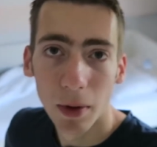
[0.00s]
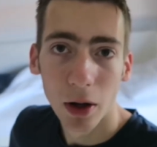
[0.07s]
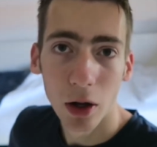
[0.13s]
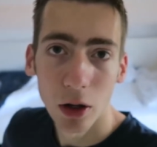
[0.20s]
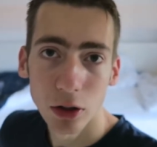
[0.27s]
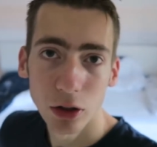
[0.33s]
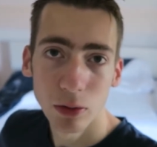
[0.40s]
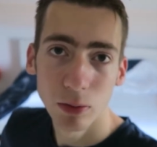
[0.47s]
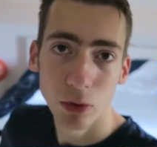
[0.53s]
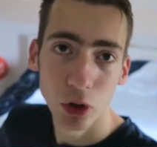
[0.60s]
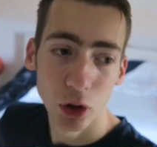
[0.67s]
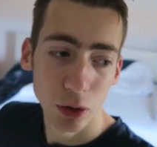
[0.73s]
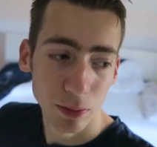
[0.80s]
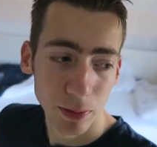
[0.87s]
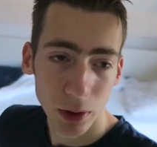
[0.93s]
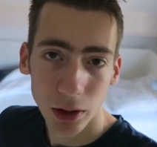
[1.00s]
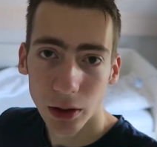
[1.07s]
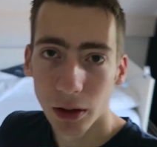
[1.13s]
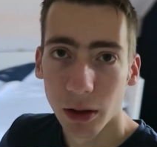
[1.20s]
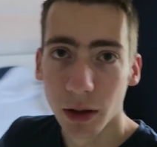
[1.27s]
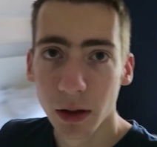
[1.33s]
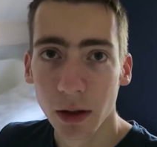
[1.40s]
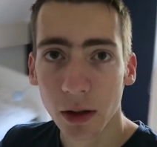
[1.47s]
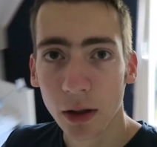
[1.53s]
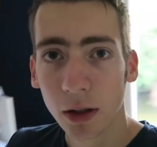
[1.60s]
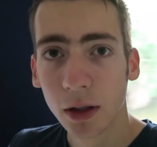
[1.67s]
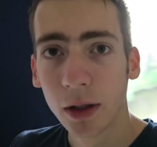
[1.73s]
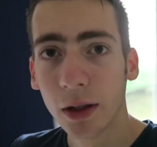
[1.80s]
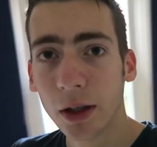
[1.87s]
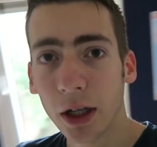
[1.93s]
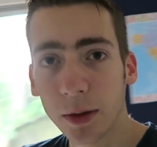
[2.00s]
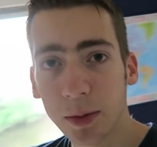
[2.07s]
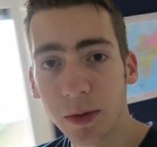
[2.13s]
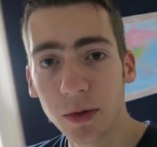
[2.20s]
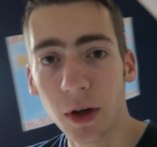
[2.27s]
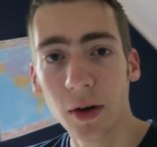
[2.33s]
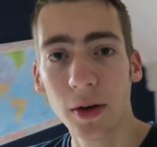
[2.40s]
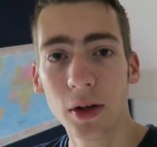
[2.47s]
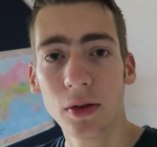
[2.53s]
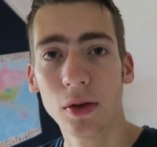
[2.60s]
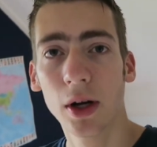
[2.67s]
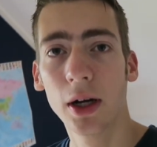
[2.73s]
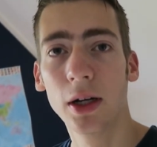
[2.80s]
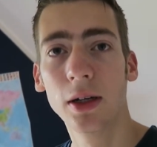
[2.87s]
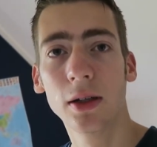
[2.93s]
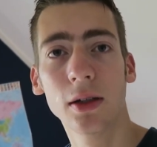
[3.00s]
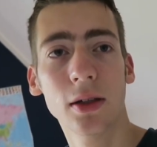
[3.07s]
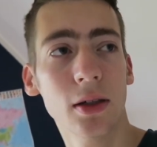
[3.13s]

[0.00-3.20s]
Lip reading: My awesome room. That's been very great.